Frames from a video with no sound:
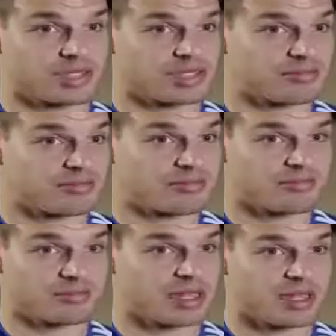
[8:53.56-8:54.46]
that
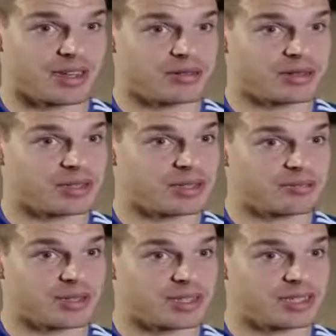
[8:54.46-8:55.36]
anybody
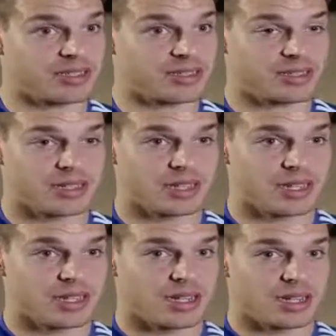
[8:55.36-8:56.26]
predicts,
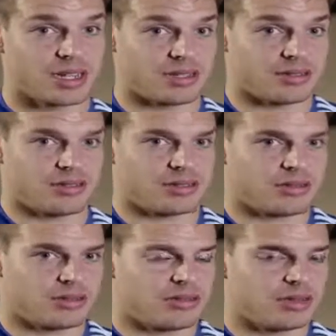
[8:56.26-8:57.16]

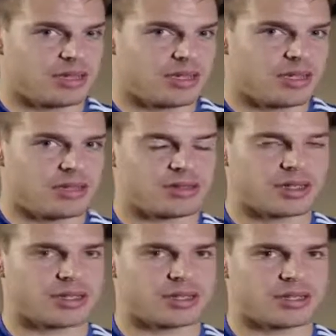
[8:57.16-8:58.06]
and obviously
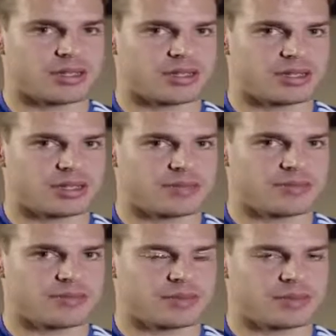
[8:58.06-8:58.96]
the
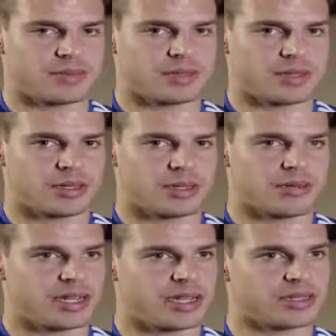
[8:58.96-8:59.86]

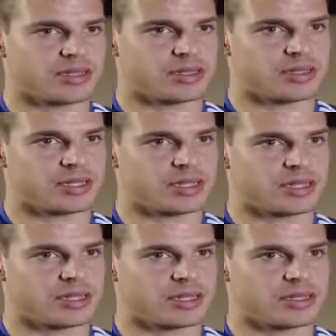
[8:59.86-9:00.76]
elimination in
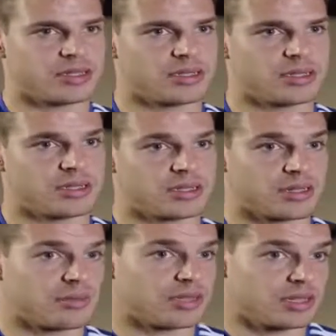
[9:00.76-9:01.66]
the
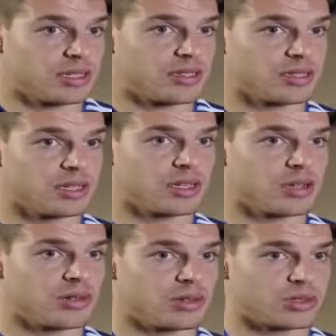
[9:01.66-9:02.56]
Champions League
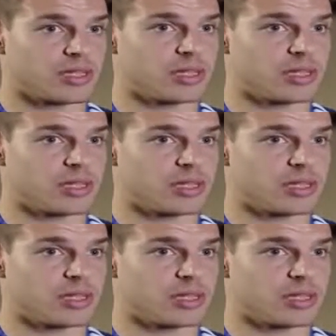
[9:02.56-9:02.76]
was